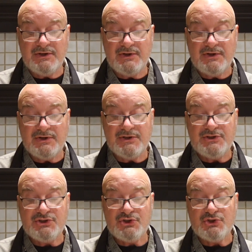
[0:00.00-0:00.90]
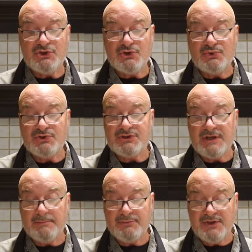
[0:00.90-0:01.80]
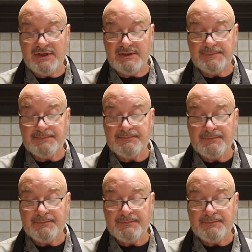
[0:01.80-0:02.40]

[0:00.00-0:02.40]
urge to do something,